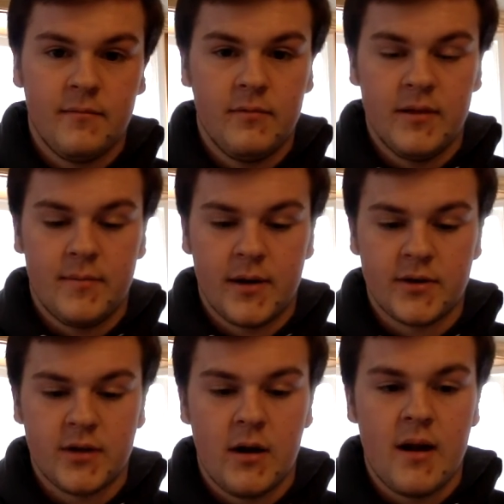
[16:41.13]
with
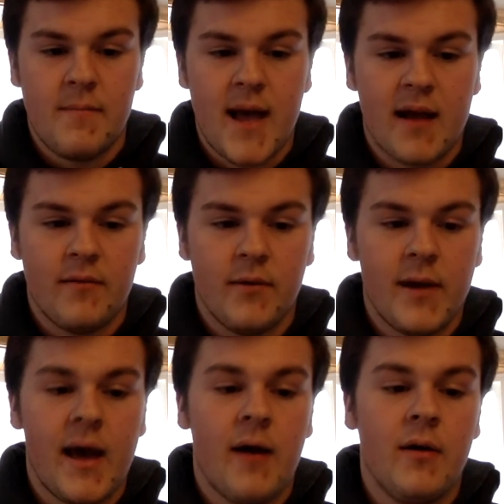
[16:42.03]
Bergeron and
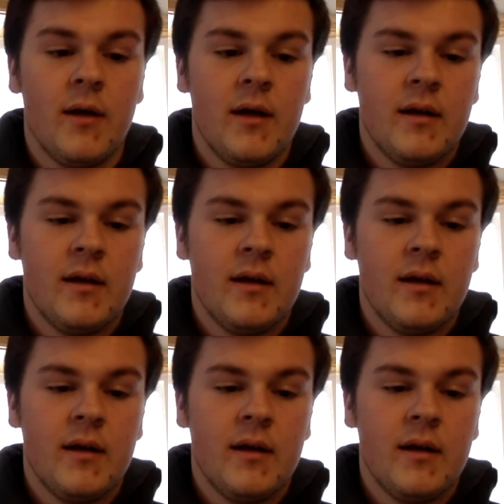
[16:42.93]
McAvoy out.